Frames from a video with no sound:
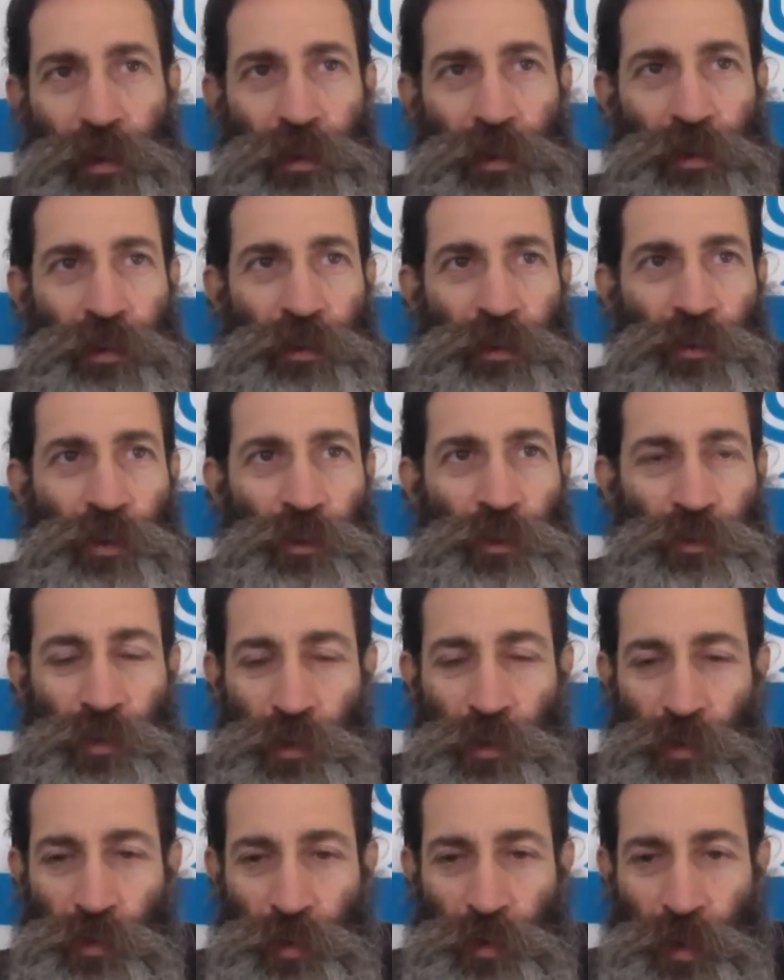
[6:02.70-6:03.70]
the children to
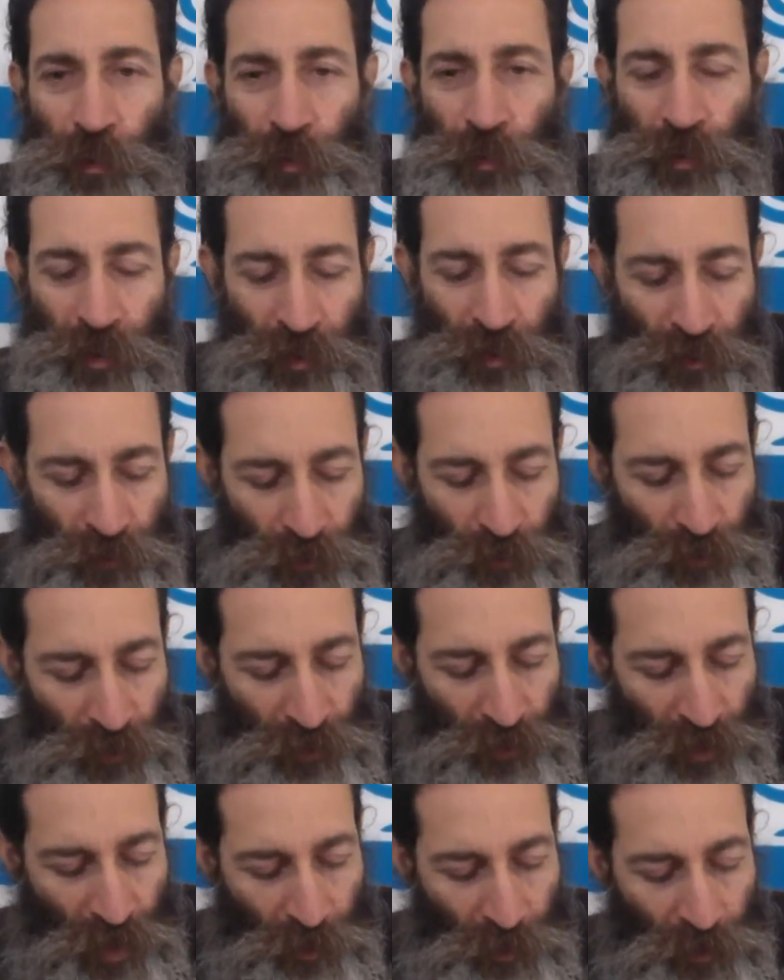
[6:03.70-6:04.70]
do that with the with the
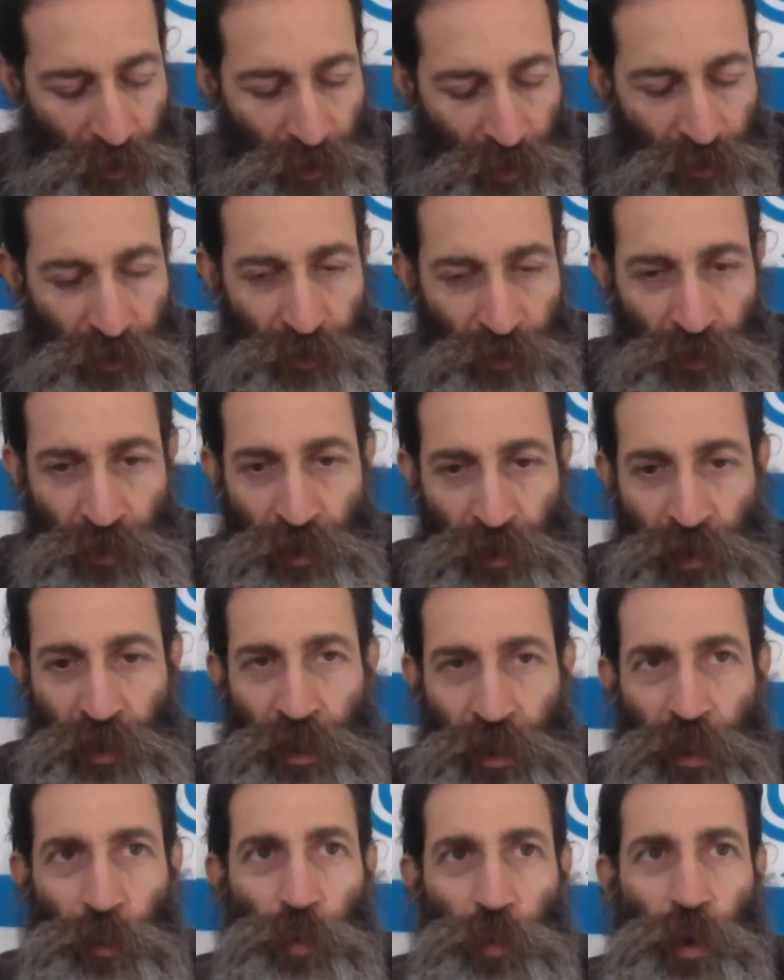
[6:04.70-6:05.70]
tabernacle.
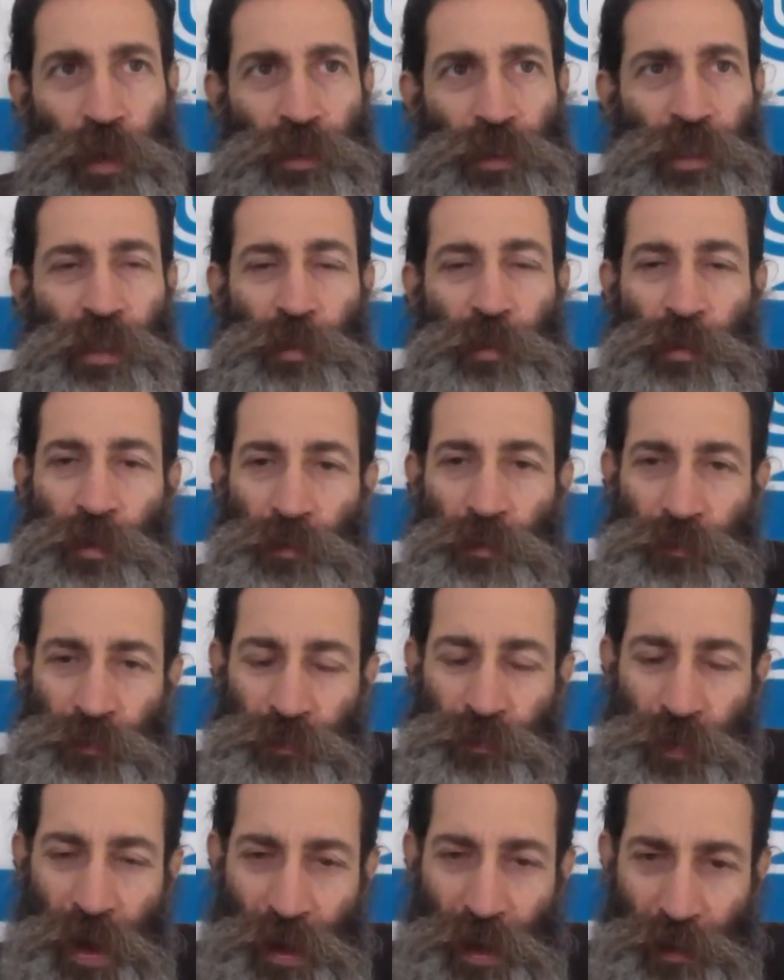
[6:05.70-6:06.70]
He wanted them to
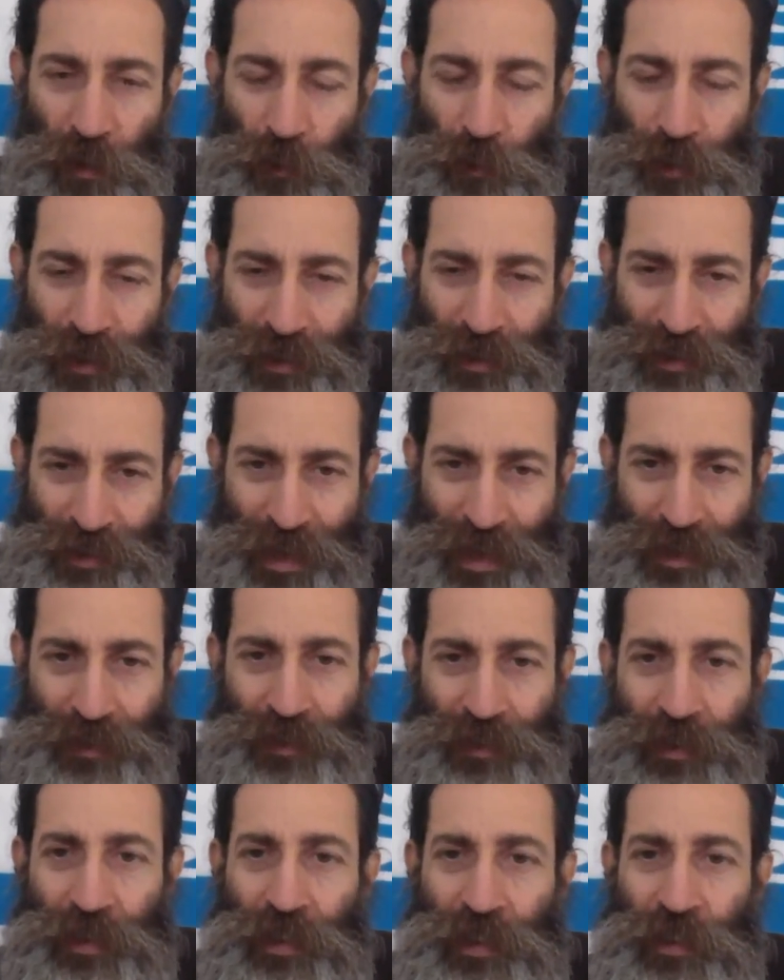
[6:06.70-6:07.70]
follow
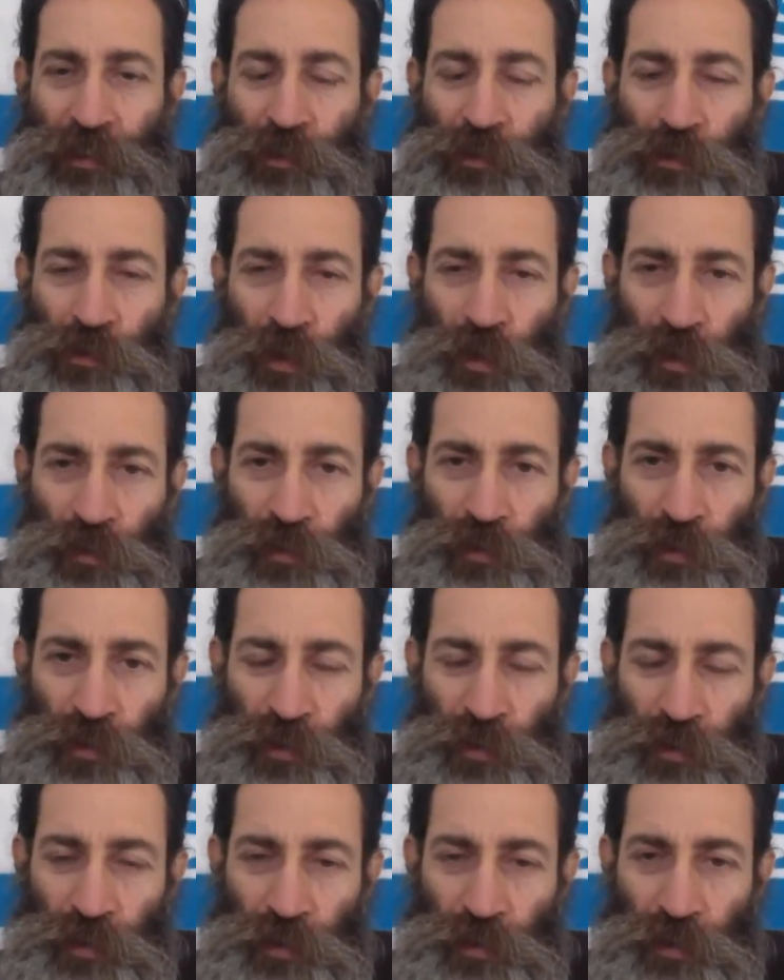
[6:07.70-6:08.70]
exactly the
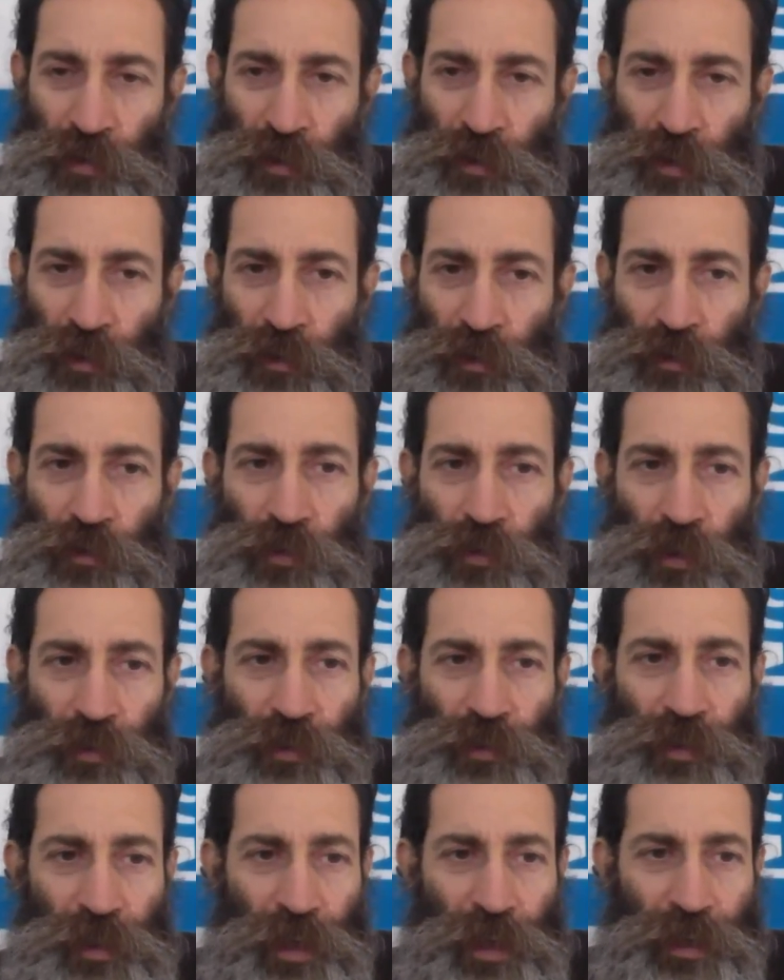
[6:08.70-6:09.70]
instructions,
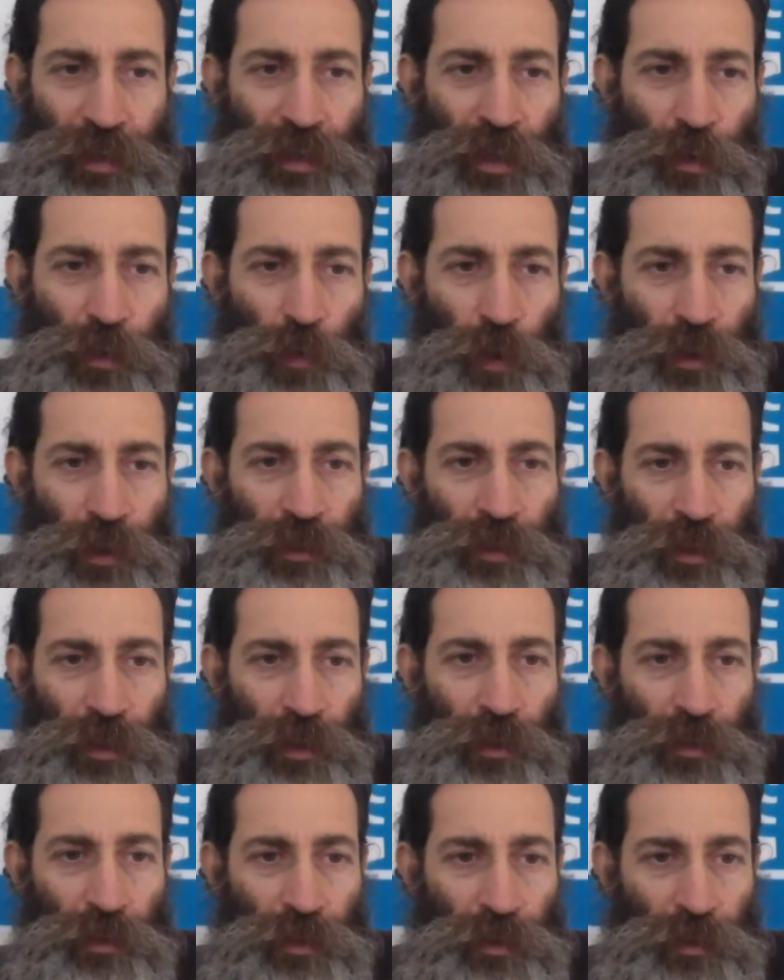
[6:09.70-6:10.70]
just like He wants
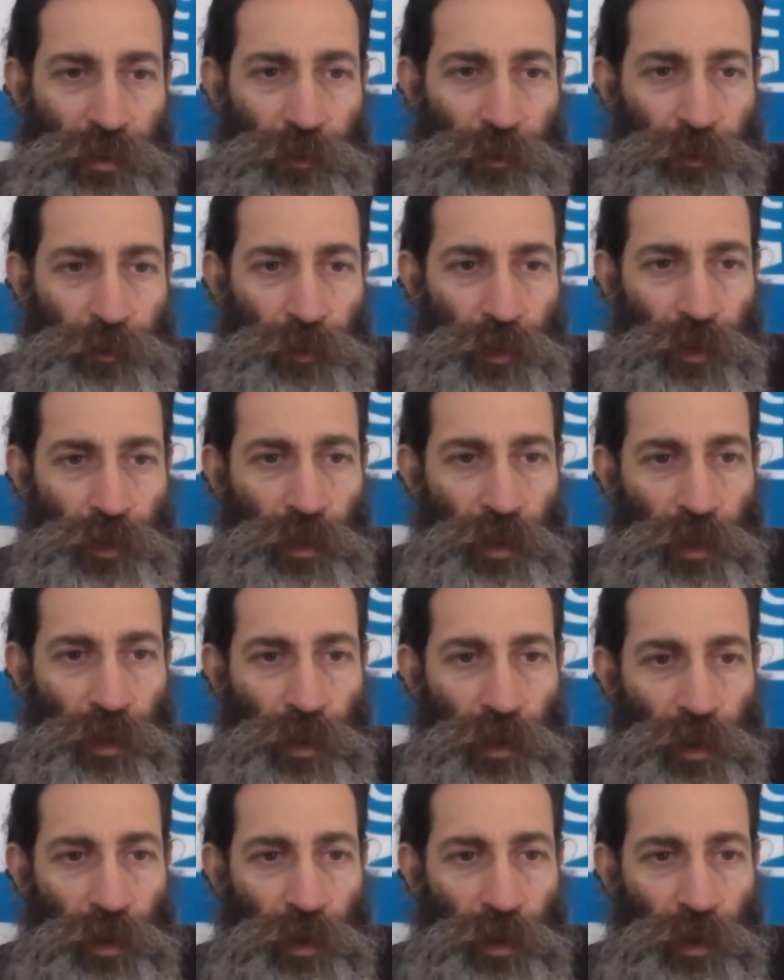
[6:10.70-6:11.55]
us uh,